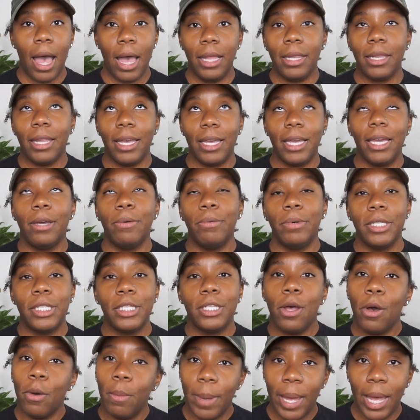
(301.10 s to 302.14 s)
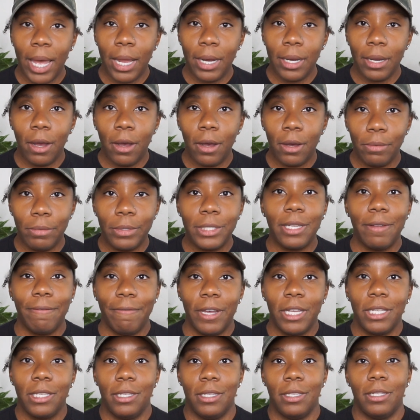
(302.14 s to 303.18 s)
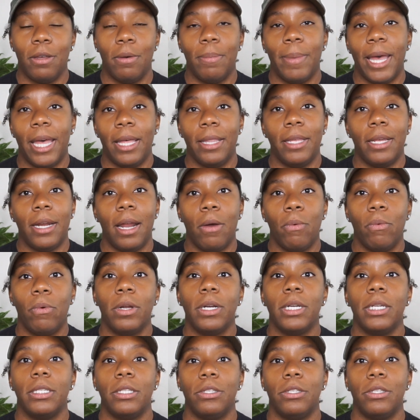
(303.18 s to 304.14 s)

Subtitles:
like, it was so bad, y'all. It was infested so bad that I wanted